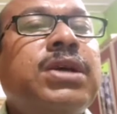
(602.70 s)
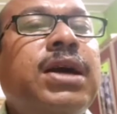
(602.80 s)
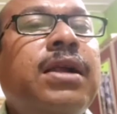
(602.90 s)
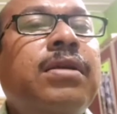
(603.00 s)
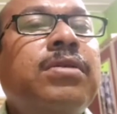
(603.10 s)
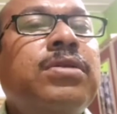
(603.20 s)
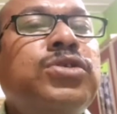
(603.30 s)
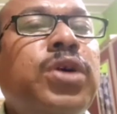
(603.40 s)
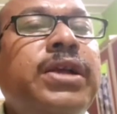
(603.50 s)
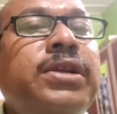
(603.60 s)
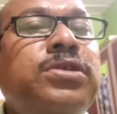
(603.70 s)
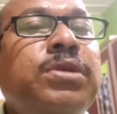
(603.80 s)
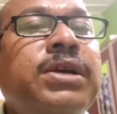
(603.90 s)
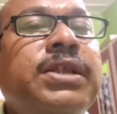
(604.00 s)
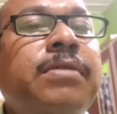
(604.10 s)
are joined
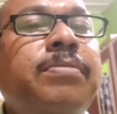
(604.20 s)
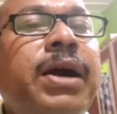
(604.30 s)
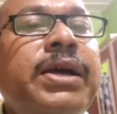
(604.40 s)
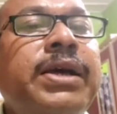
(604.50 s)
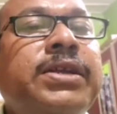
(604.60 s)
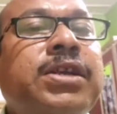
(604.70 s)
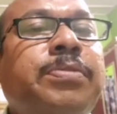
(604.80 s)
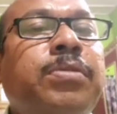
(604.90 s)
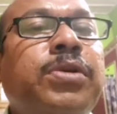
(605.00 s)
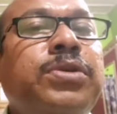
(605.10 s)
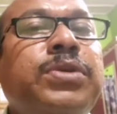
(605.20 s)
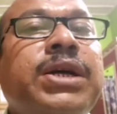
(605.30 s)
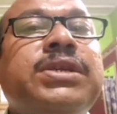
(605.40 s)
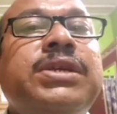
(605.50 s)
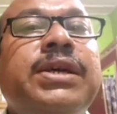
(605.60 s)
together by a triple bond. We
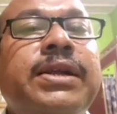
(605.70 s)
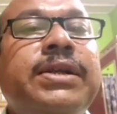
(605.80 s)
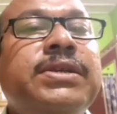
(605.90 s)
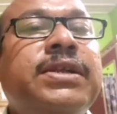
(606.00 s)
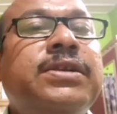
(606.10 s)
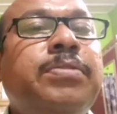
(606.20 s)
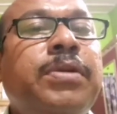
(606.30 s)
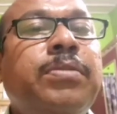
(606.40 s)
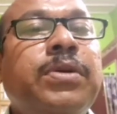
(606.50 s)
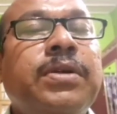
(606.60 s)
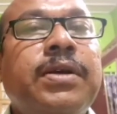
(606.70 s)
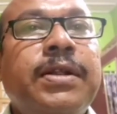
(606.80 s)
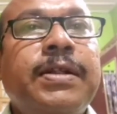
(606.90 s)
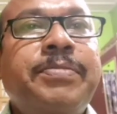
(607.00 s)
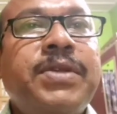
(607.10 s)
can see here this is the triple bond.
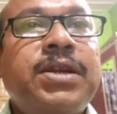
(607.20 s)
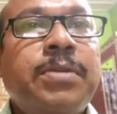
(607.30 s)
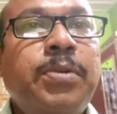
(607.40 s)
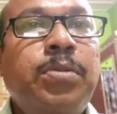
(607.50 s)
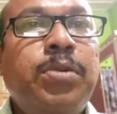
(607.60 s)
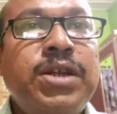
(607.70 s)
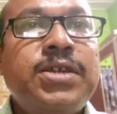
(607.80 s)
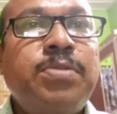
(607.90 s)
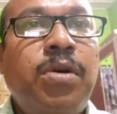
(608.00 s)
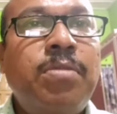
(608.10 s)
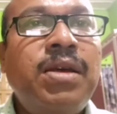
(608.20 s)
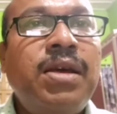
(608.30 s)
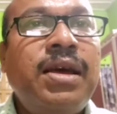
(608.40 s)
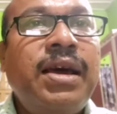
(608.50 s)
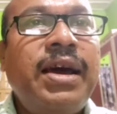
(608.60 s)
The triple bond is formed,
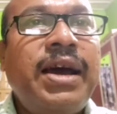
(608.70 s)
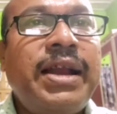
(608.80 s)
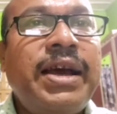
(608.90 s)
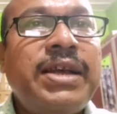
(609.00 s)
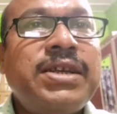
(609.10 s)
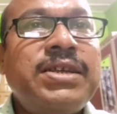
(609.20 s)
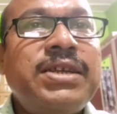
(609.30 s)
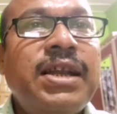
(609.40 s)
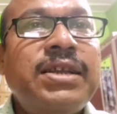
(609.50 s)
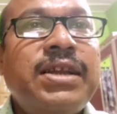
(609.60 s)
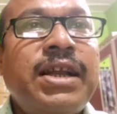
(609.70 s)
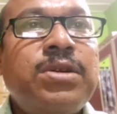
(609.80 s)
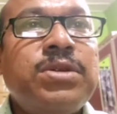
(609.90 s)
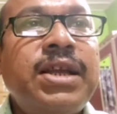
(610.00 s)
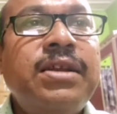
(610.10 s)
and as a result the
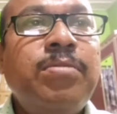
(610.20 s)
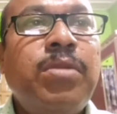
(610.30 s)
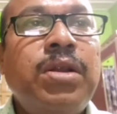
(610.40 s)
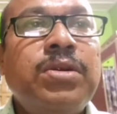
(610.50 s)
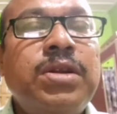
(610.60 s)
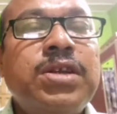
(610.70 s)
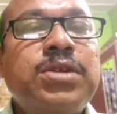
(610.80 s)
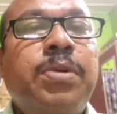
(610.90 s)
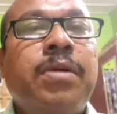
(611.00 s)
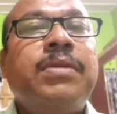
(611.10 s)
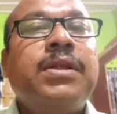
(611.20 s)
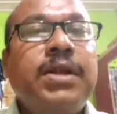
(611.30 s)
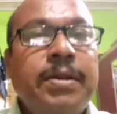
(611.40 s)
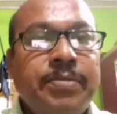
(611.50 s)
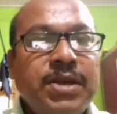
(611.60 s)
nitrogen molecule is formed.
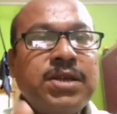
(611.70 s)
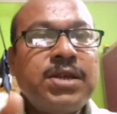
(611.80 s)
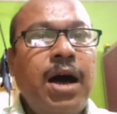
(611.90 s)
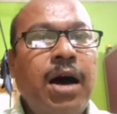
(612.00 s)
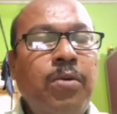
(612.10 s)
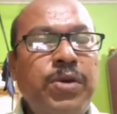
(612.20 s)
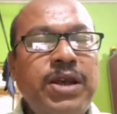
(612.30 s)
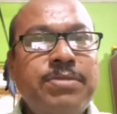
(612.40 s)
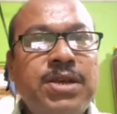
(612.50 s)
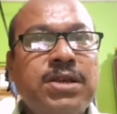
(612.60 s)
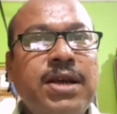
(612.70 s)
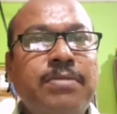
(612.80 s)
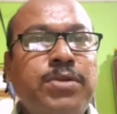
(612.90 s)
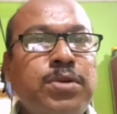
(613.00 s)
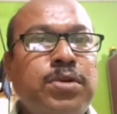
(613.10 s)
This is how we have just
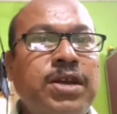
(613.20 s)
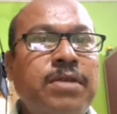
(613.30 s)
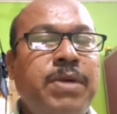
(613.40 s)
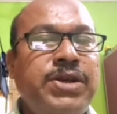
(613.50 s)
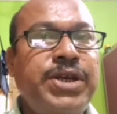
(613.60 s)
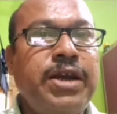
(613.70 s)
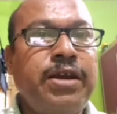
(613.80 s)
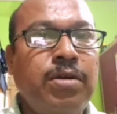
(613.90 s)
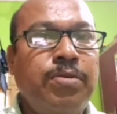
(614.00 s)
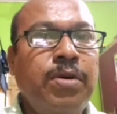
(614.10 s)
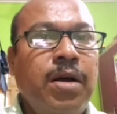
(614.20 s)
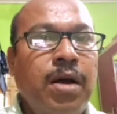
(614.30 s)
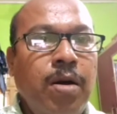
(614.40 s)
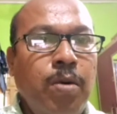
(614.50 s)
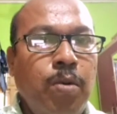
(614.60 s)
come to know that by sharing of
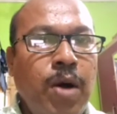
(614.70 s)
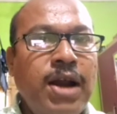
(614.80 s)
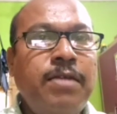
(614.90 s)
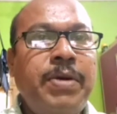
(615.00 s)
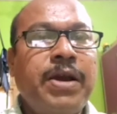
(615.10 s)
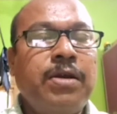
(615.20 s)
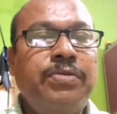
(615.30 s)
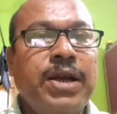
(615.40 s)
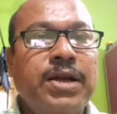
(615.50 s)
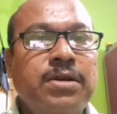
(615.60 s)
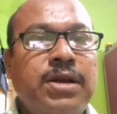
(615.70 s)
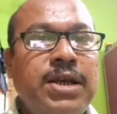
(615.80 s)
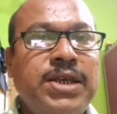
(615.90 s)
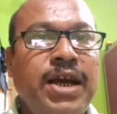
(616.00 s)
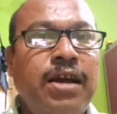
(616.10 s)
one pair of electron a
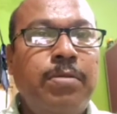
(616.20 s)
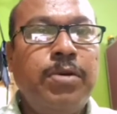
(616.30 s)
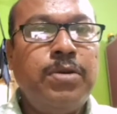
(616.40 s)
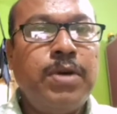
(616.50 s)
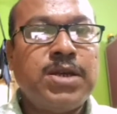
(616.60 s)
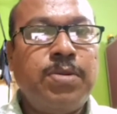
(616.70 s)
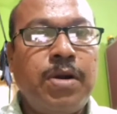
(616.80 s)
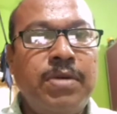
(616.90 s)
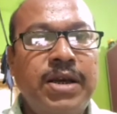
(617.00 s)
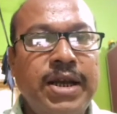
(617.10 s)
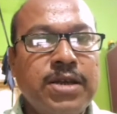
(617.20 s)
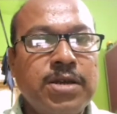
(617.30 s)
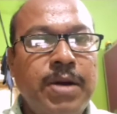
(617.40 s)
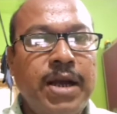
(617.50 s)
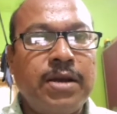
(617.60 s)
single bond was formed in case
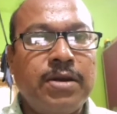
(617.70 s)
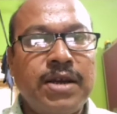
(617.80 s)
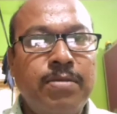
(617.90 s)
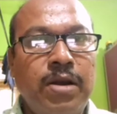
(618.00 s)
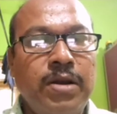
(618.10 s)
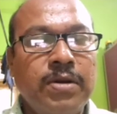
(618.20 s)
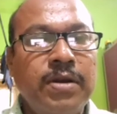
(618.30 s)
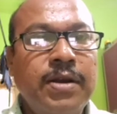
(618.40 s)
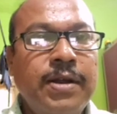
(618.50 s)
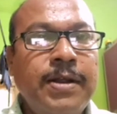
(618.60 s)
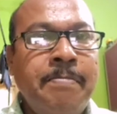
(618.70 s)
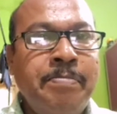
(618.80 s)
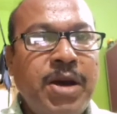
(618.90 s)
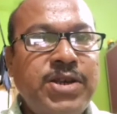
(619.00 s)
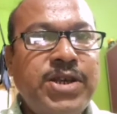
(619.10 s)
of hydrogen molecule.
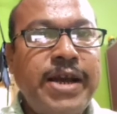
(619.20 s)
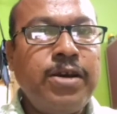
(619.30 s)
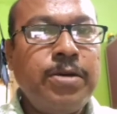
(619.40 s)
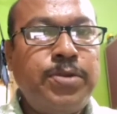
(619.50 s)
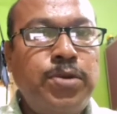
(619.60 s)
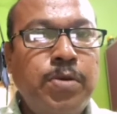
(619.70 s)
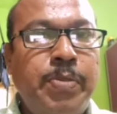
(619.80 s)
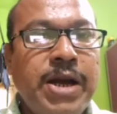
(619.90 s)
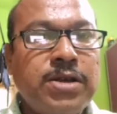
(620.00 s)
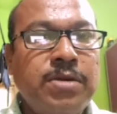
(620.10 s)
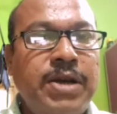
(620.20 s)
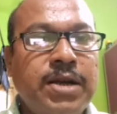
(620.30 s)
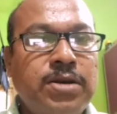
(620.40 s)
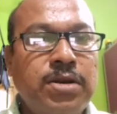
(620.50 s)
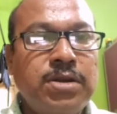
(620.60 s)
By sharing of 2 pairs of
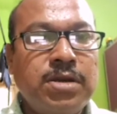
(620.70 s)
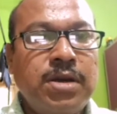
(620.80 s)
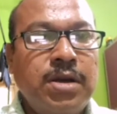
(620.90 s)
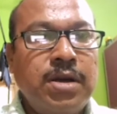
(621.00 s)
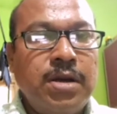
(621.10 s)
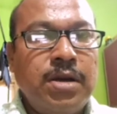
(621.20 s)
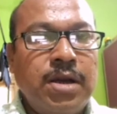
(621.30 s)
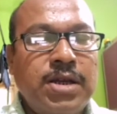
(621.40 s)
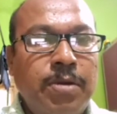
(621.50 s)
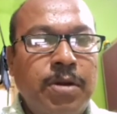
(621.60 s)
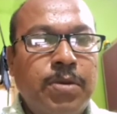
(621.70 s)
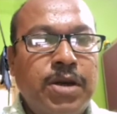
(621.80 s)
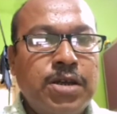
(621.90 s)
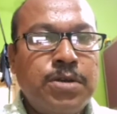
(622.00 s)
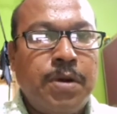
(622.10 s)
electrons a double
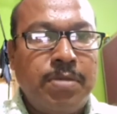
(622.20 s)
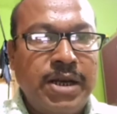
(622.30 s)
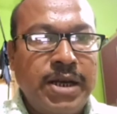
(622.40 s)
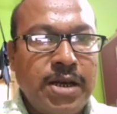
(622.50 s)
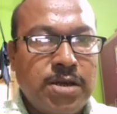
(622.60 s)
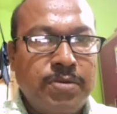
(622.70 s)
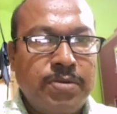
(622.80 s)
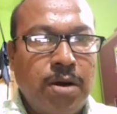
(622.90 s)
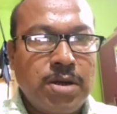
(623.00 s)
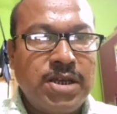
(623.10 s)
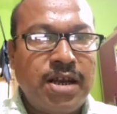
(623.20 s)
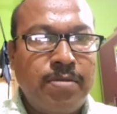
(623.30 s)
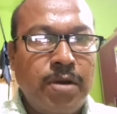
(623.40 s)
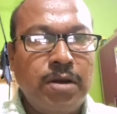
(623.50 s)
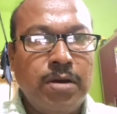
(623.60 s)
bond is formed in case of the oxygen
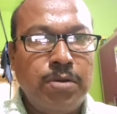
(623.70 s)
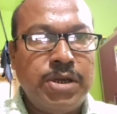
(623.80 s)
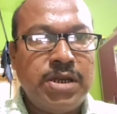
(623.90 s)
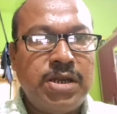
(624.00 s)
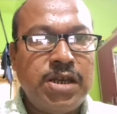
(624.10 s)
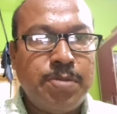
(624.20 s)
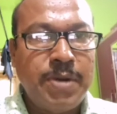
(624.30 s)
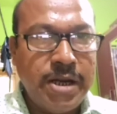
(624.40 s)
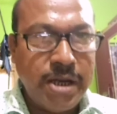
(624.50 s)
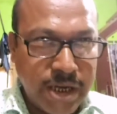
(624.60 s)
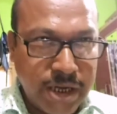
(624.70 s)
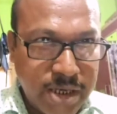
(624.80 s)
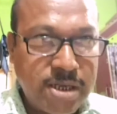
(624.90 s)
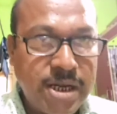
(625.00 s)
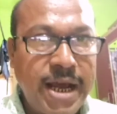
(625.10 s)
molecule, which is displayed in
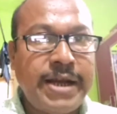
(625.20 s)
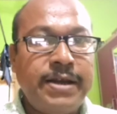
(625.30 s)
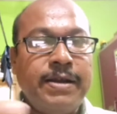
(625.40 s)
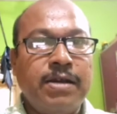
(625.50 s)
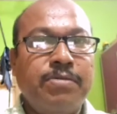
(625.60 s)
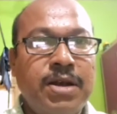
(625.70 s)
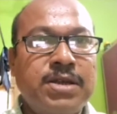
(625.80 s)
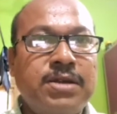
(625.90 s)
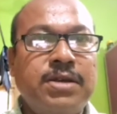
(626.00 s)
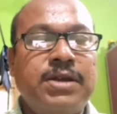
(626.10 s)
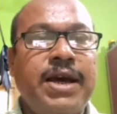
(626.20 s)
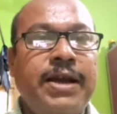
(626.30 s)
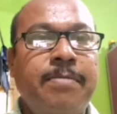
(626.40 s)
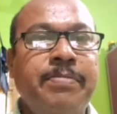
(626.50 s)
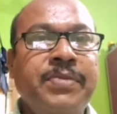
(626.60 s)
this slide in the first
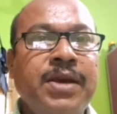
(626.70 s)
diagram.